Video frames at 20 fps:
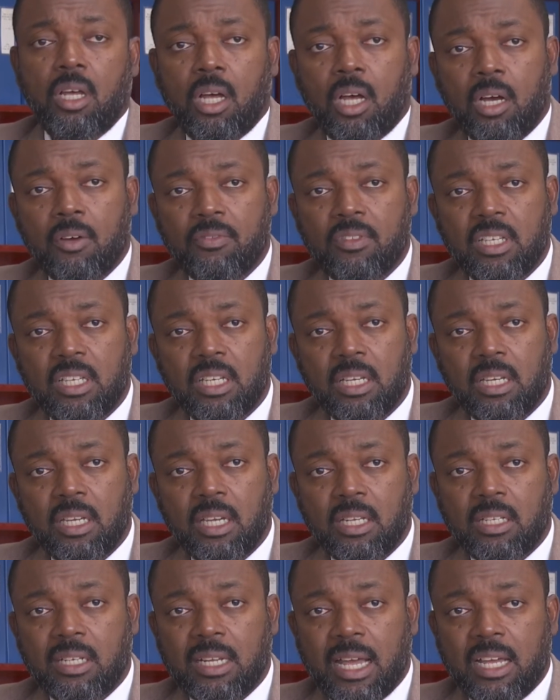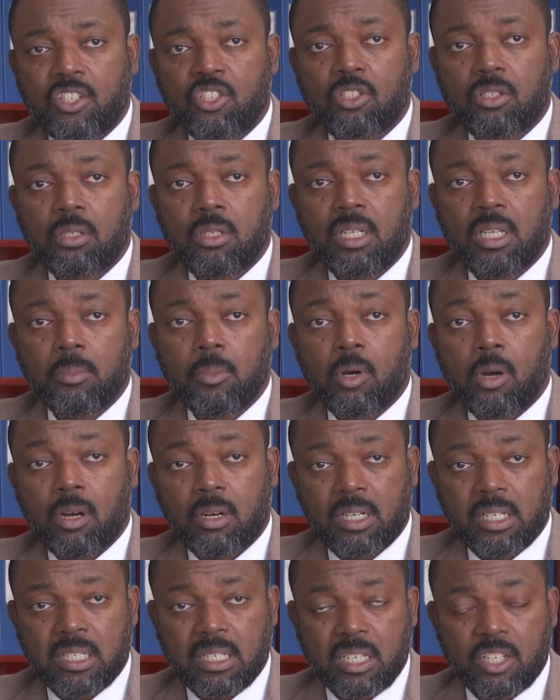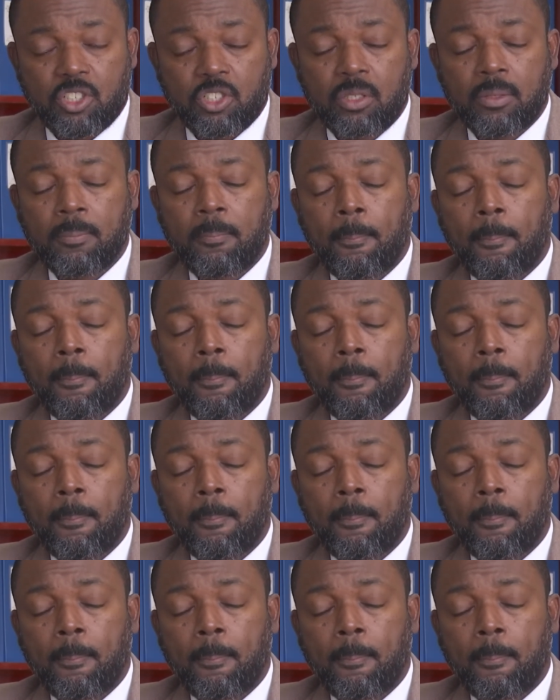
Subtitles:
of the International Labour Organization.